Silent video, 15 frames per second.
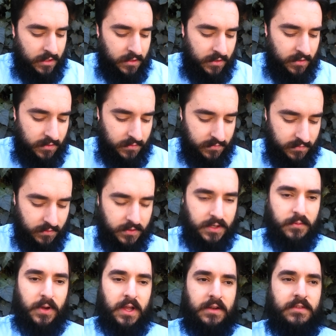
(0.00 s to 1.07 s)
So
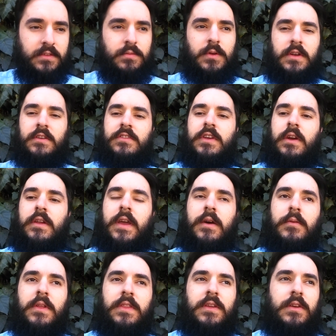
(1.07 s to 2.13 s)
anyway, I just wanted to share that
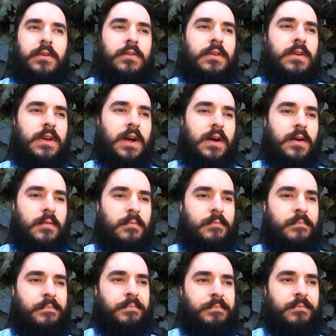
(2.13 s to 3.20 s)
with you.
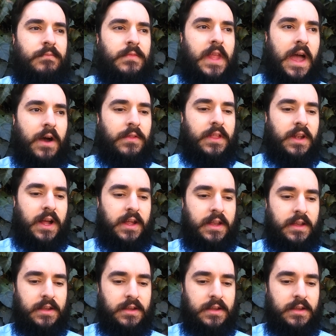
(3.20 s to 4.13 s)
Now that I